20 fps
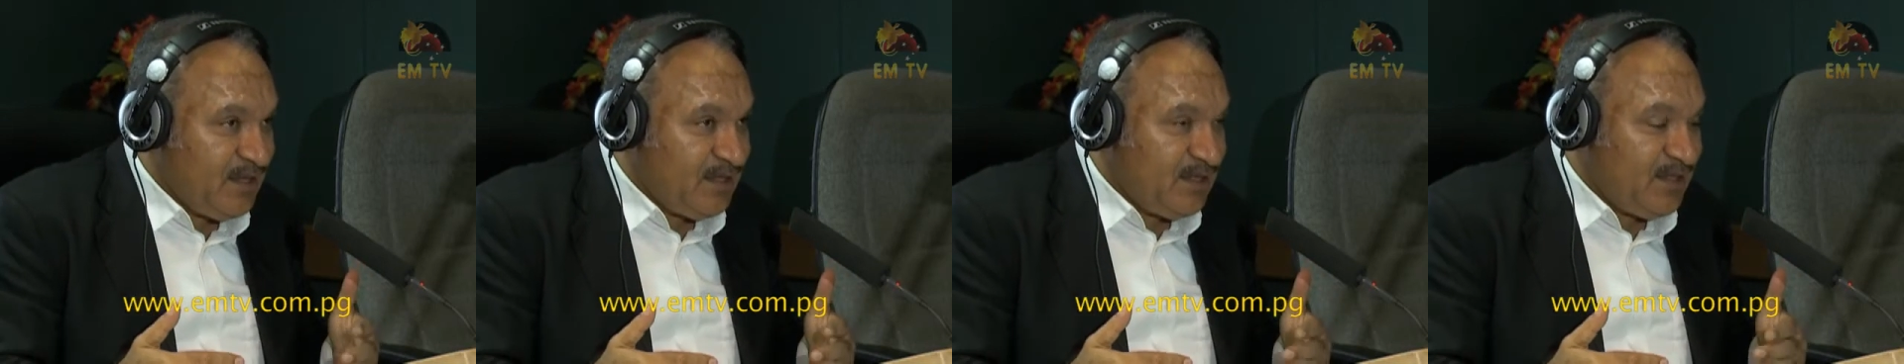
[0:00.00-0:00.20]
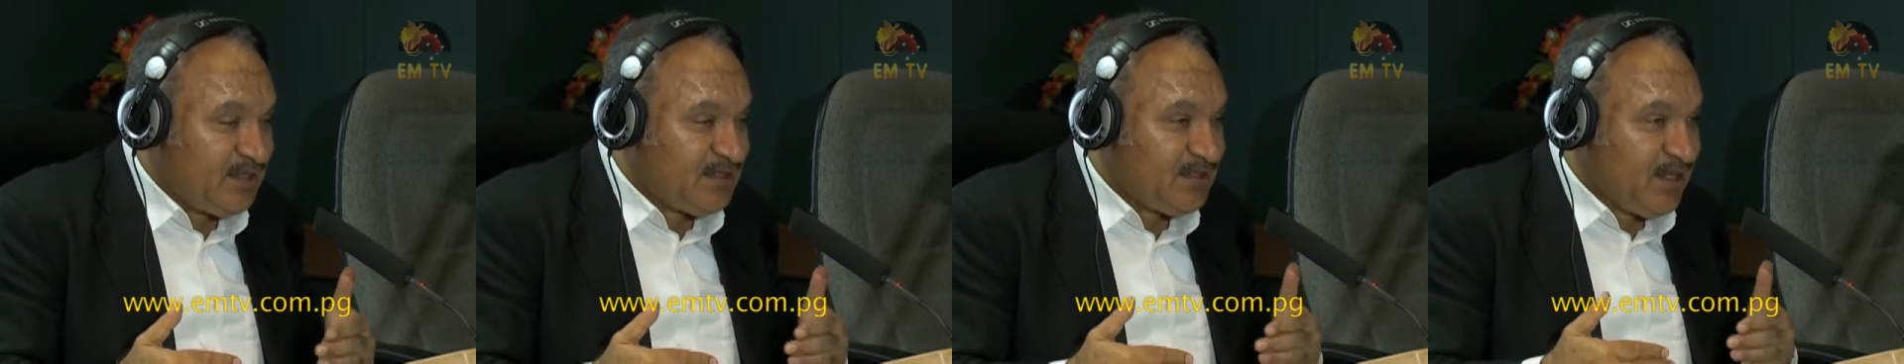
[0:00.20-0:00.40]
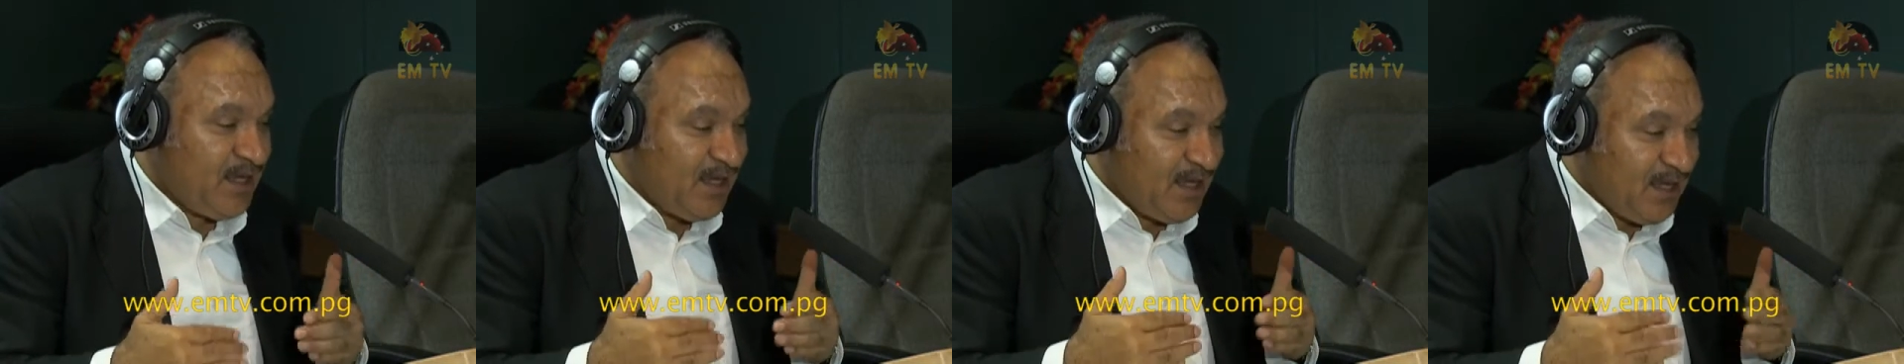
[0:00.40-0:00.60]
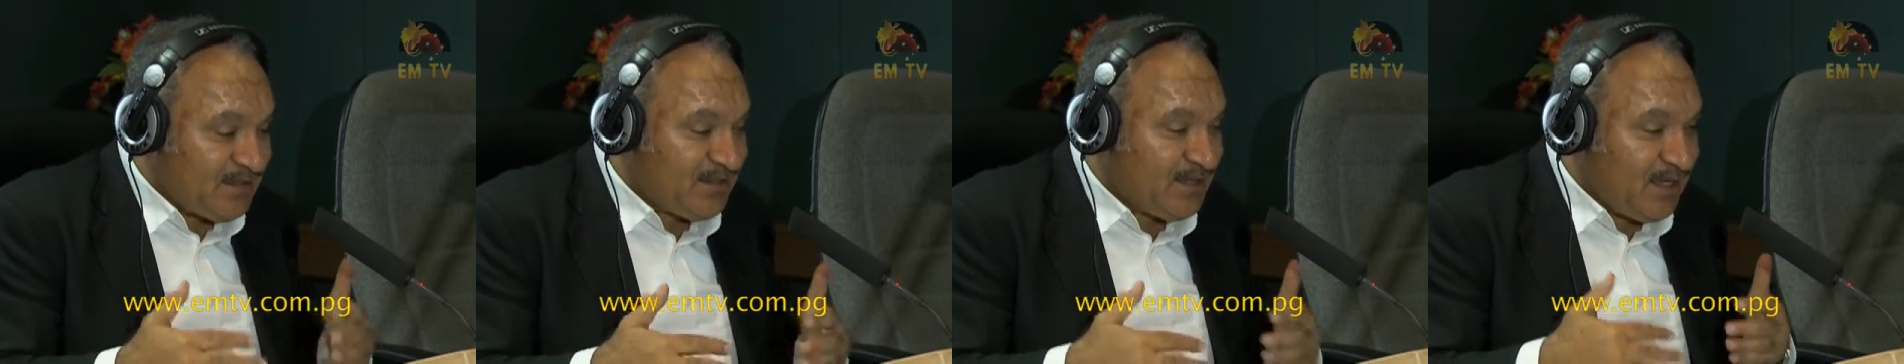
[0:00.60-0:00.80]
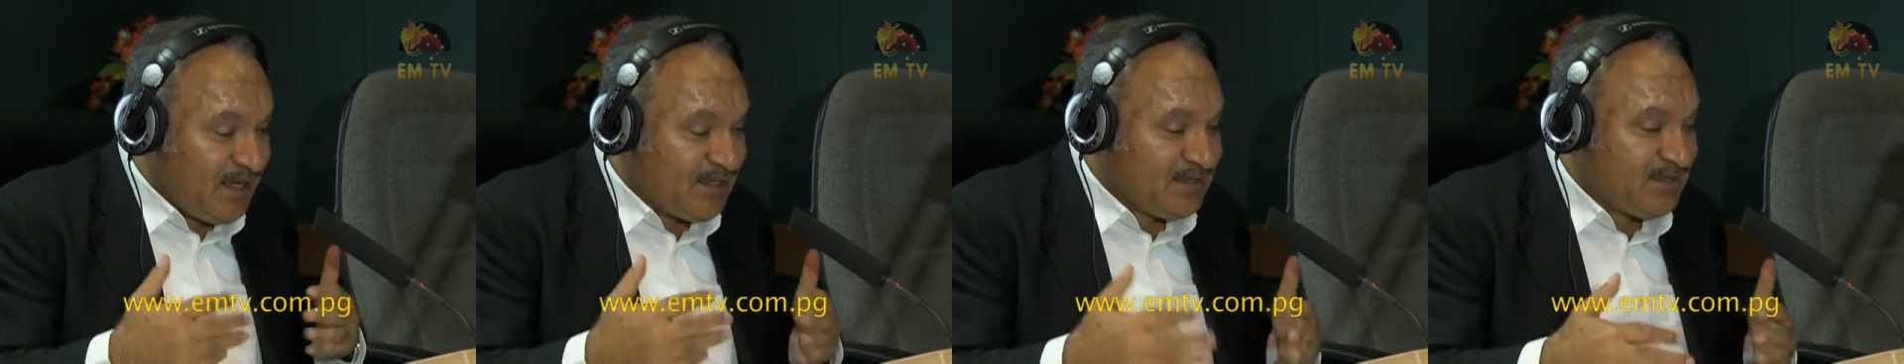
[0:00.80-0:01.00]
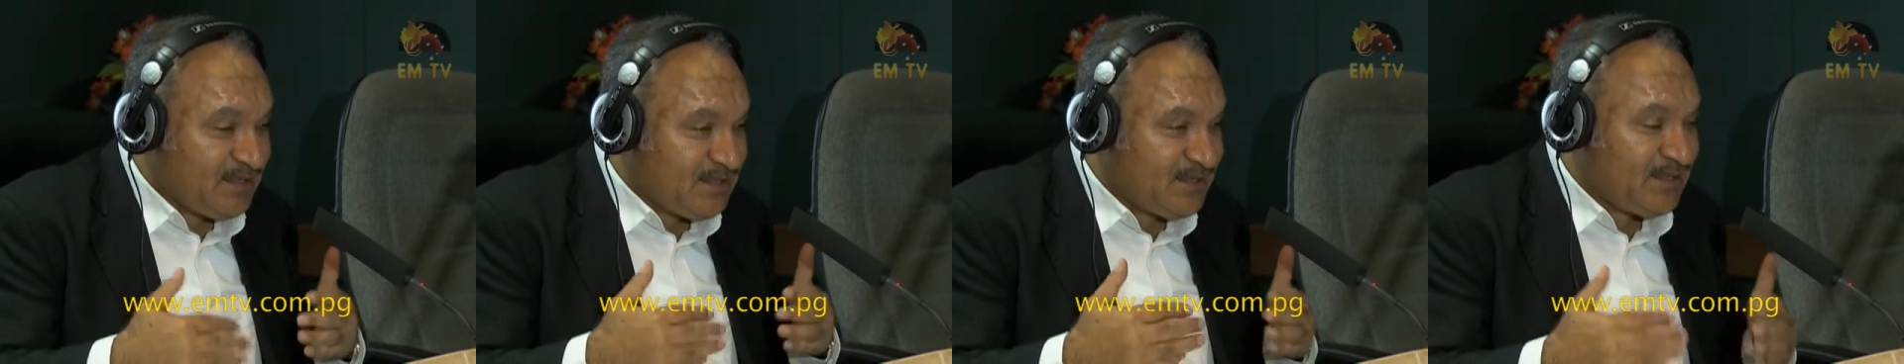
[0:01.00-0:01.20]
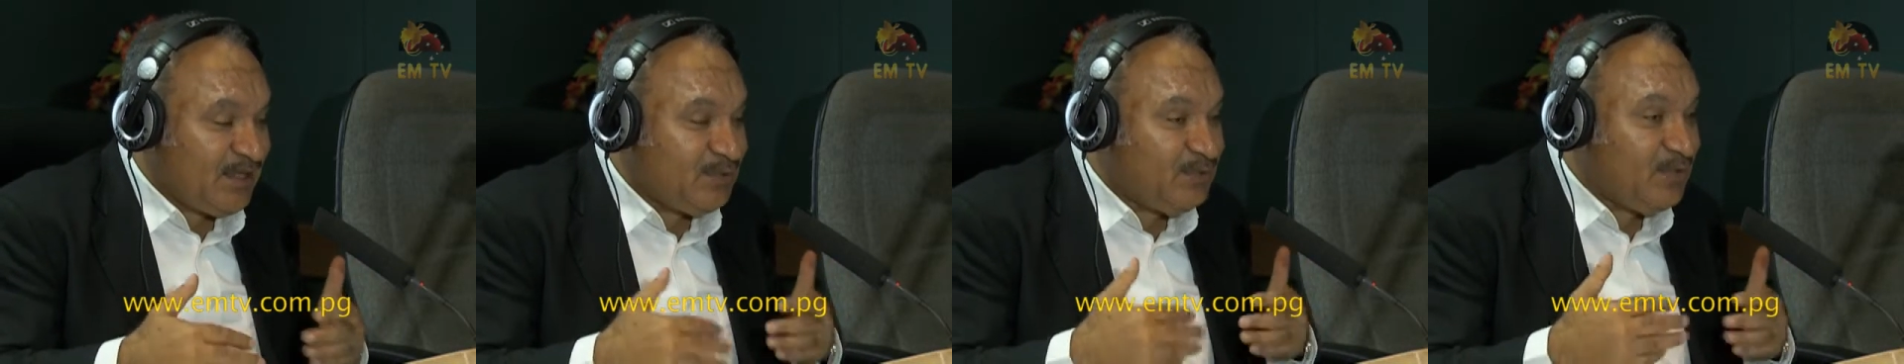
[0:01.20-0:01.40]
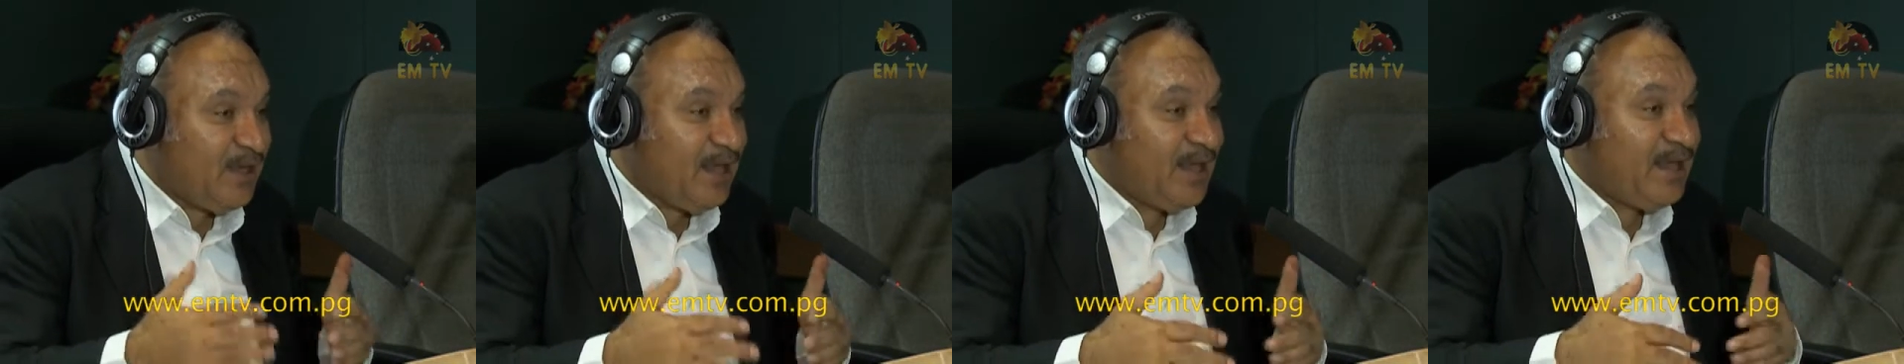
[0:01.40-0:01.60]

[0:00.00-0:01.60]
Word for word: These are assets that will